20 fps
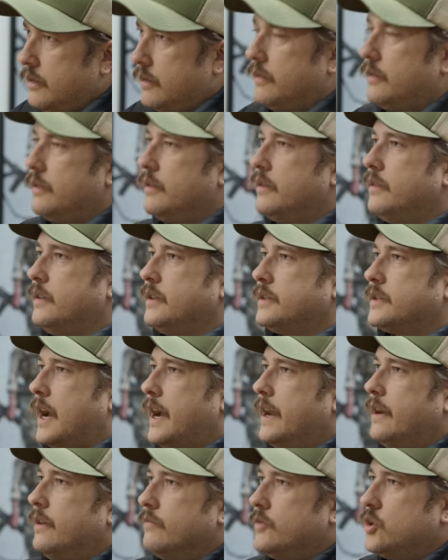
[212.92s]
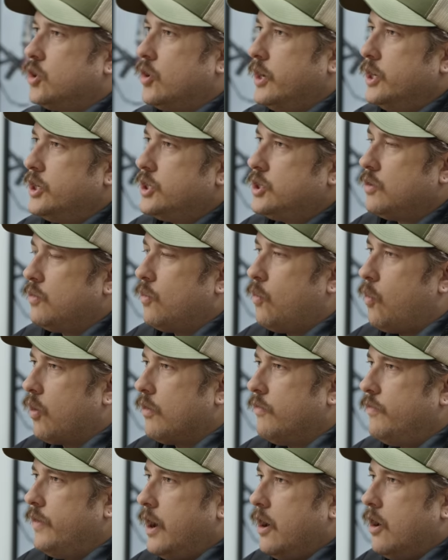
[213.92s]
this kind of trench
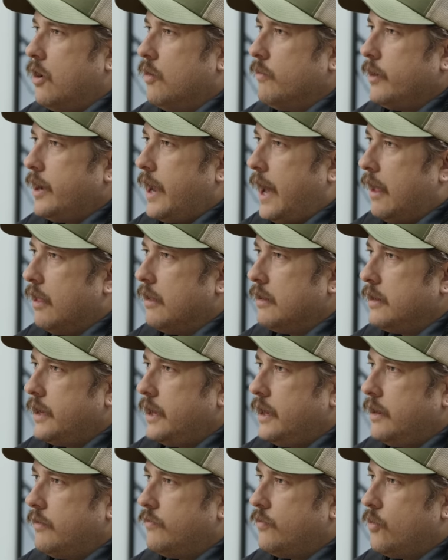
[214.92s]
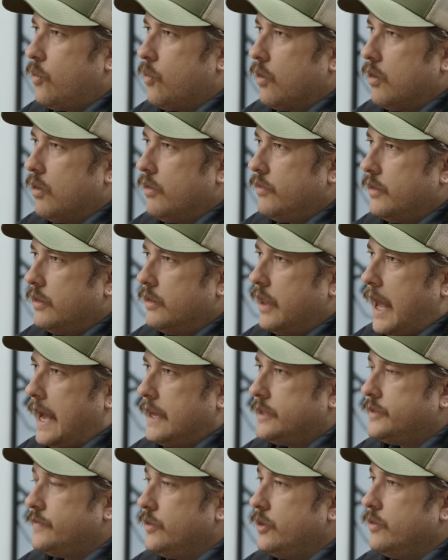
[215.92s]
warfare reality for the
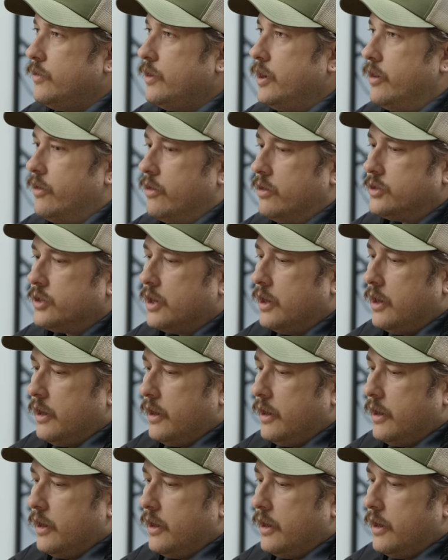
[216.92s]
last few years.